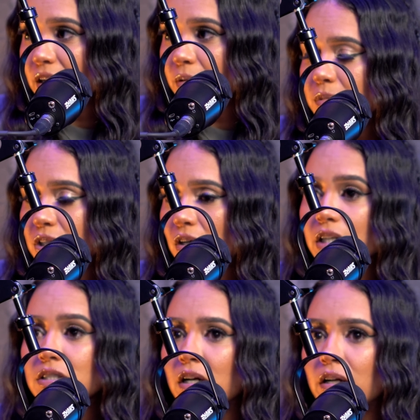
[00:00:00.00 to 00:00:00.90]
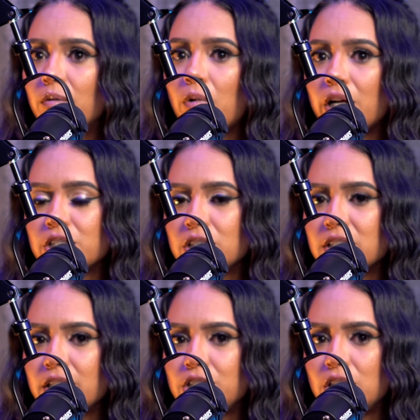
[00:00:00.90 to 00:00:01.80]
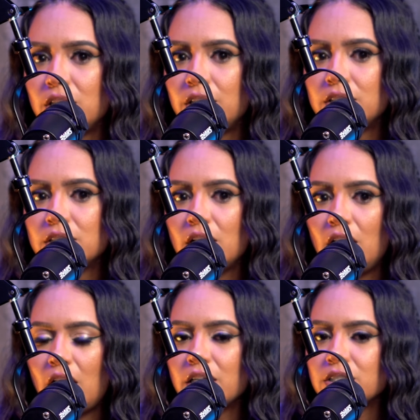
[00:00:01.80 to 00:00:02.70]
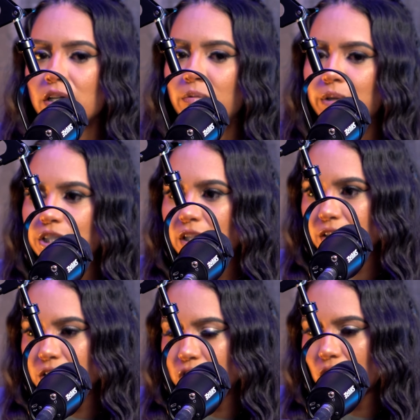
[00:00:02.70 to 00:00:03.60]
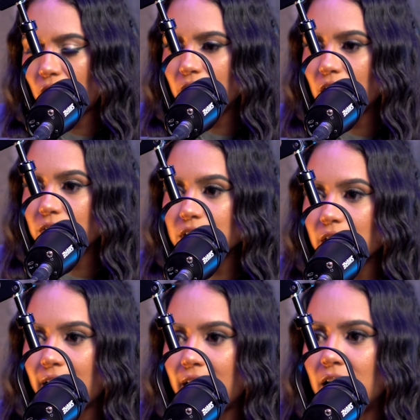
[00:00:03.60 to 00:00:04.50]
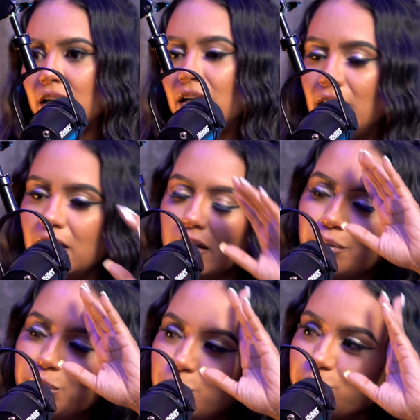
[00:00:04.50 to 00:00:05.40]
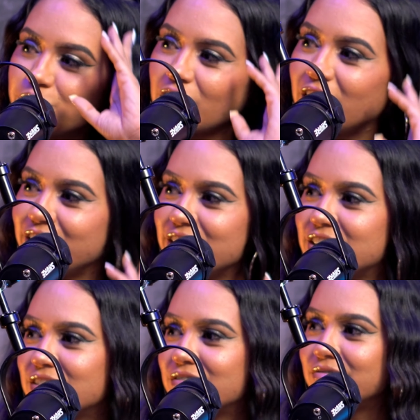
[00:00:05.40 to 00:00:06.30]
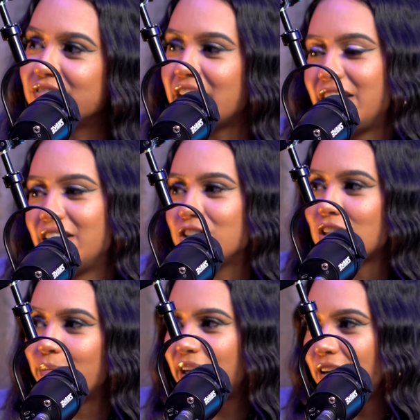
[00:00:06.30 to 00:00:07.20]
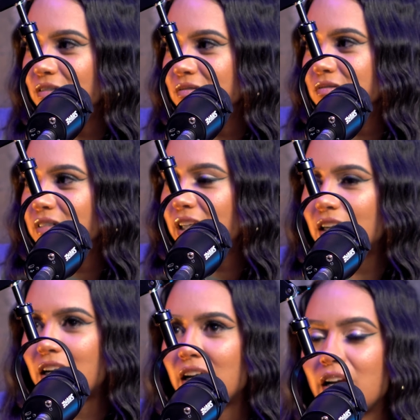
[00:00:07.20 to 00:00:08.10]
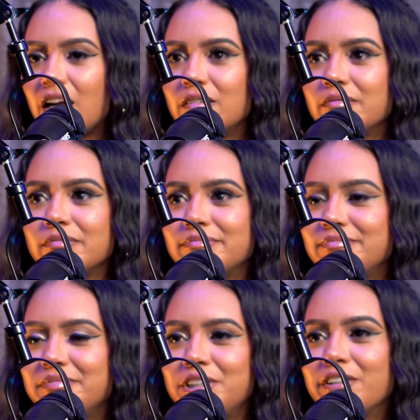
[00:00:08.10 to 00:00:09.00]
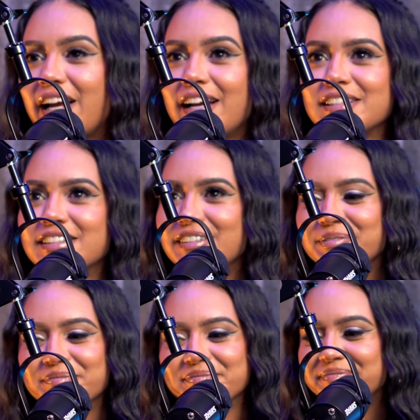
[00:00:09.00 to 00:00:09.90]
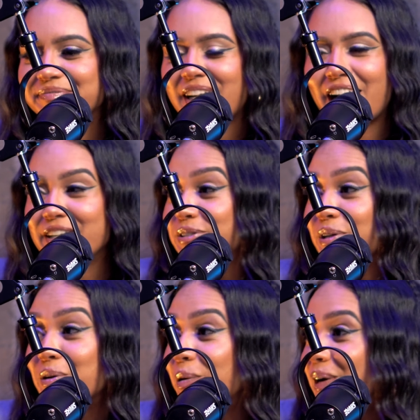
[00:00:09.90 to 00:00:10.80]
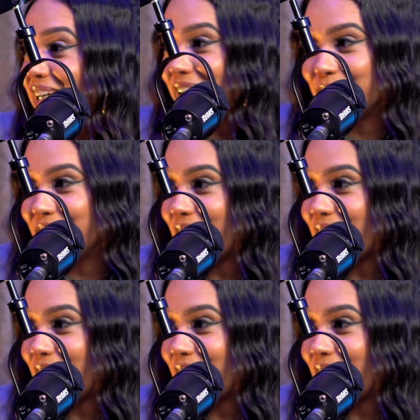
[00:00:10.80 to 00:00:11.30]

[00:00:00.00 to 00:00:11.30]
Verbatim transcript: him. So I started watching Say Cheese. I started reaching out to Sean. I was like, hey, let me shoot with your artist. Like, try me out. And you can ask him. I used to annoy him.